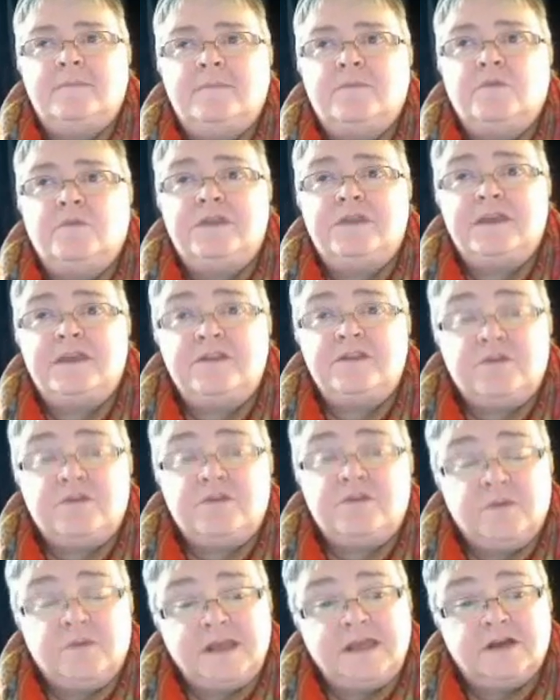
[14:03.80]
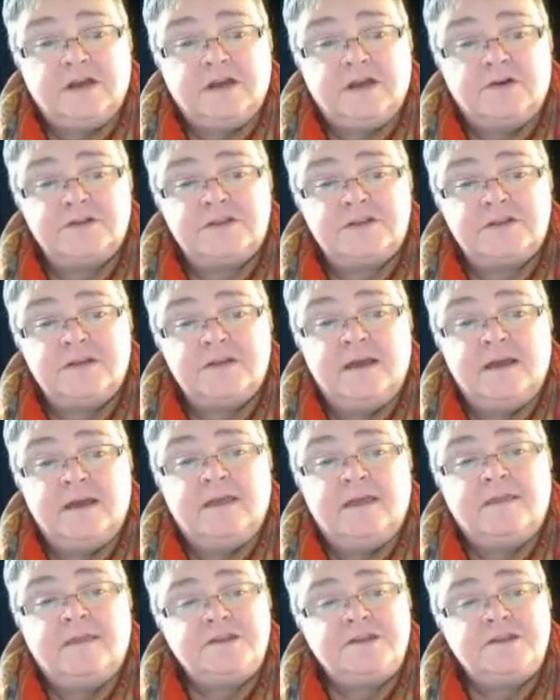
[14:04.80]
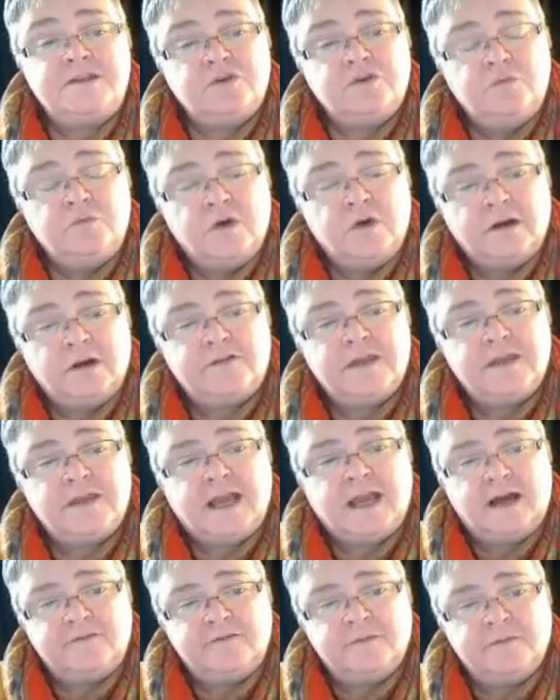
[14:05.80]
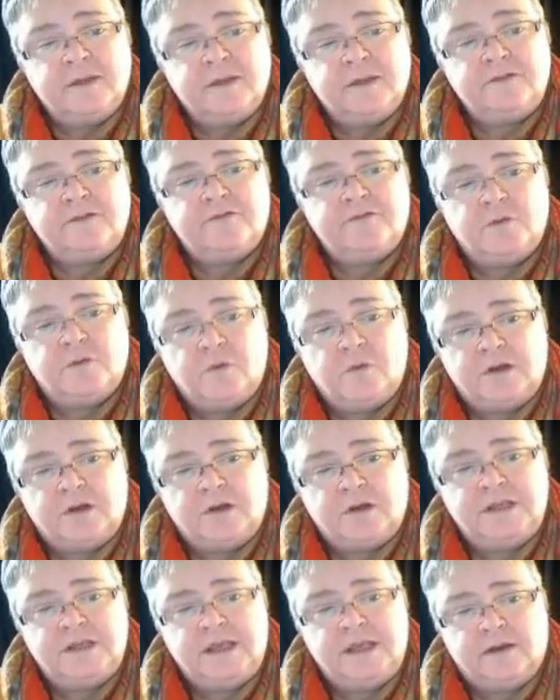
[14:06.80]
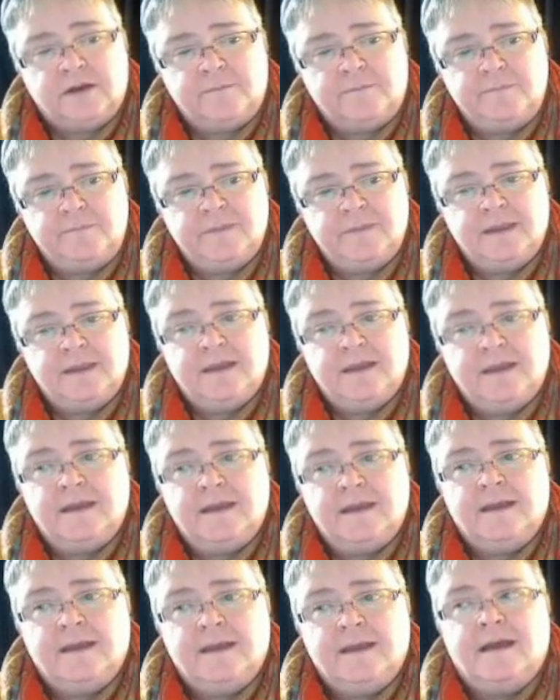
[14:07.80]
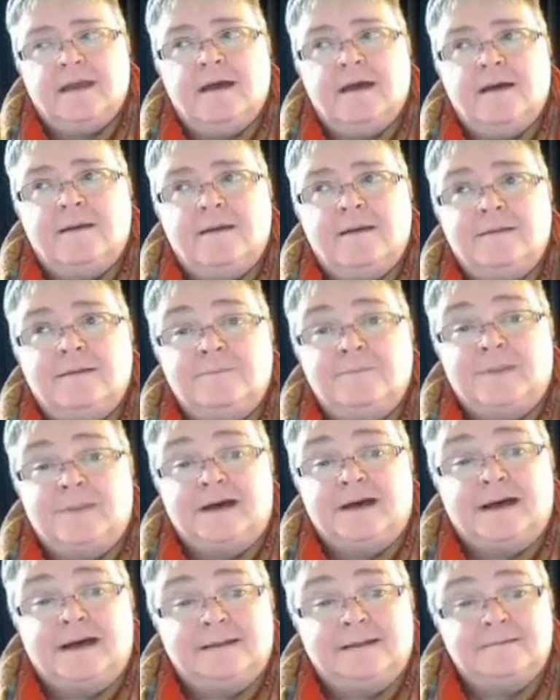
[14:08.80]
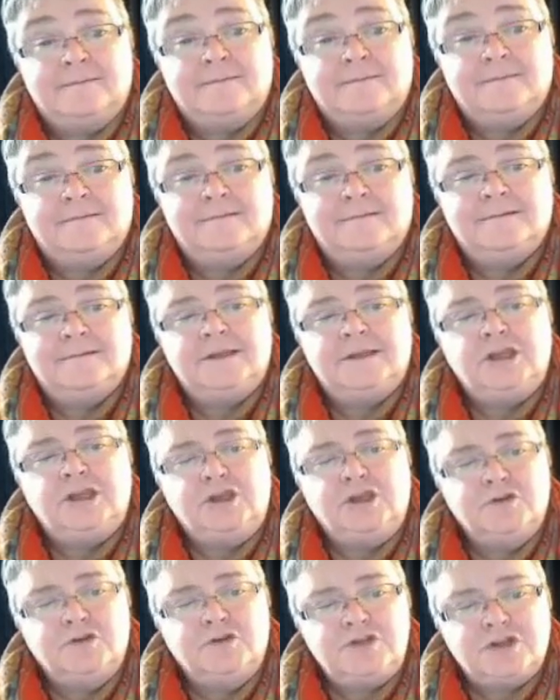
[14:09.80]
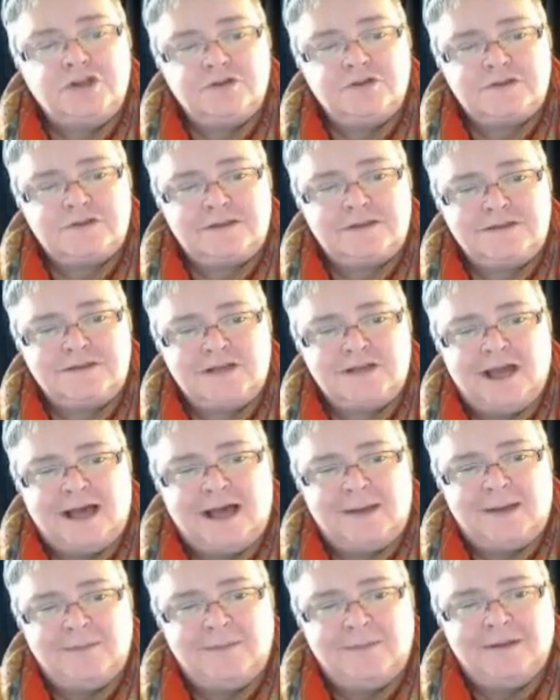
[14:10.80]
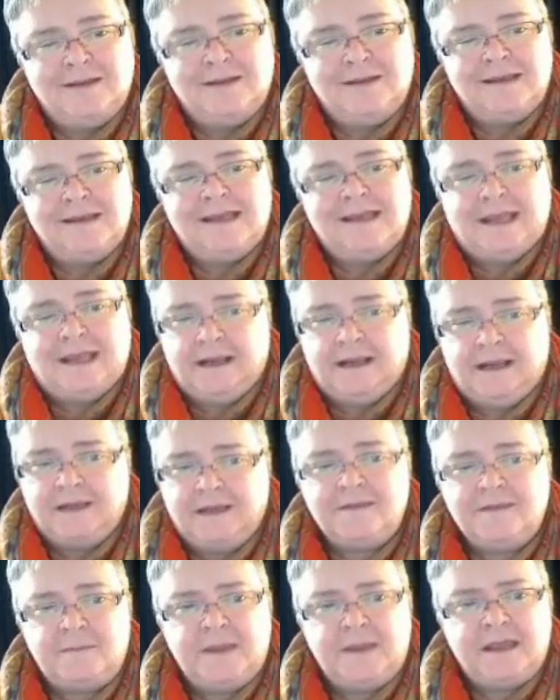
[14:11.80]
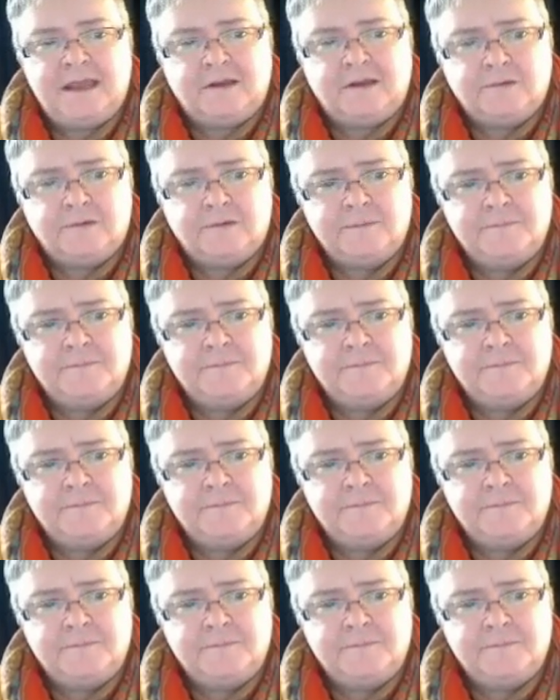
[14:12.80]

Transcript: within 3 years, that you work for the government for 1 year. But you choose the job, and they pay you.